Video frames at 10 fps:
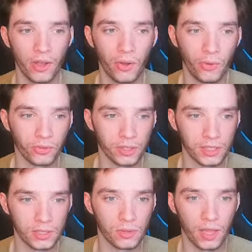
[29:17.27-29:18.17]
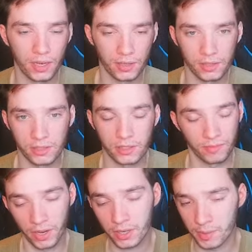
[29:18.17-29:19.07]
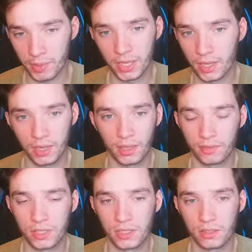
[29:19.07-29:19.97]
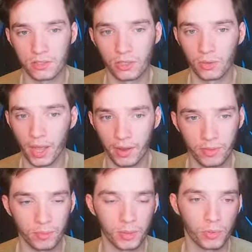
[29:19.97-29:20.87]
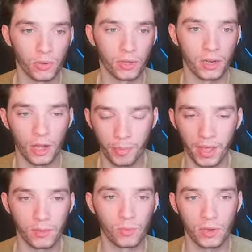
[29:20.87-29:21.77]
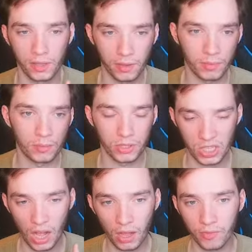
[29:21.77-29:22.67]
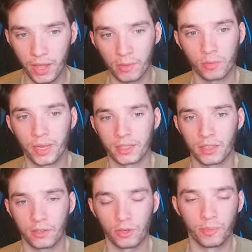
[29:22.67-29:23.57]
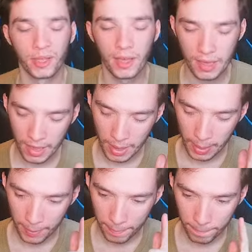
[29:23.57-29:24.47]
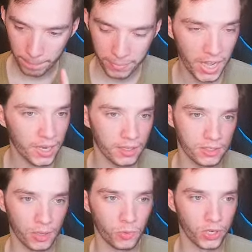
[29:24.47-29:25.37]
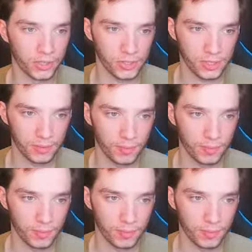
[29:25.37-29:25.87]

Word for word: only to then in the very beginning of season two have them be broken up and one of the members of that romantic group dating someone else.